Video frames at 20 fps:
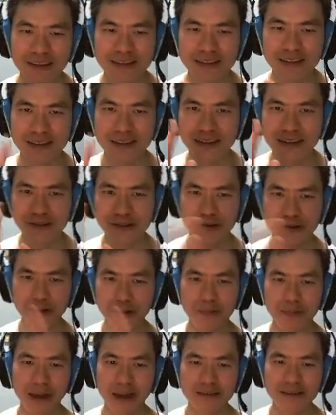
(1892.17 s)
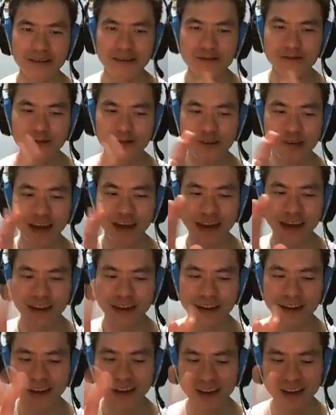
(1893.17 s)
the Greek background, so I
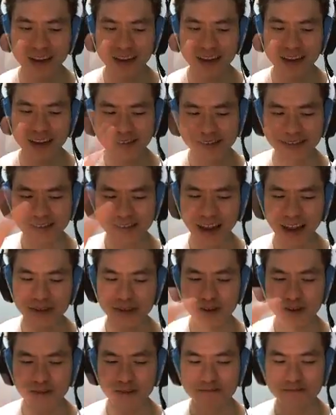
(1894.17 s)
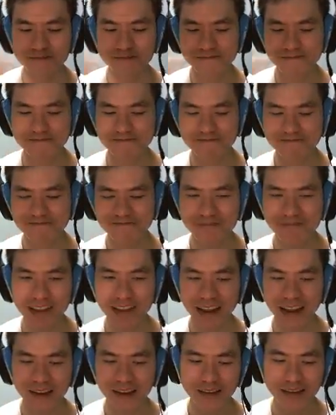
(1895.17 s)
like the sky drop
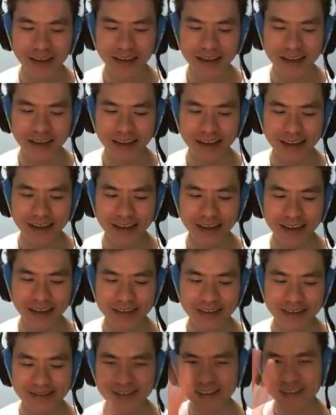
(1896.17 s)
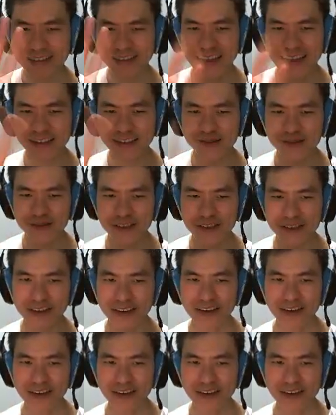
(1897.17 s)
kind of thing. It's nice to see.